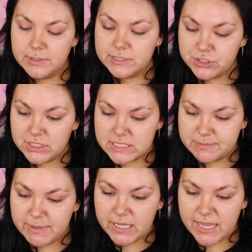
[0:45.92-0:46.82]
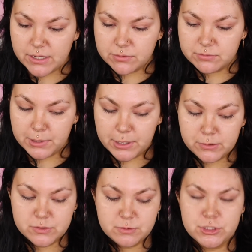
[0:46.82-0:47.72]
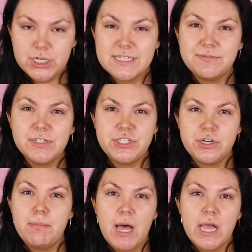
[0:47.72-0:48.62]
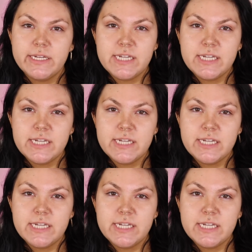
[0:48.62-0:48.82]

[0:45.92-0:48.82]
she does smell like rose, which I definitely don't mind.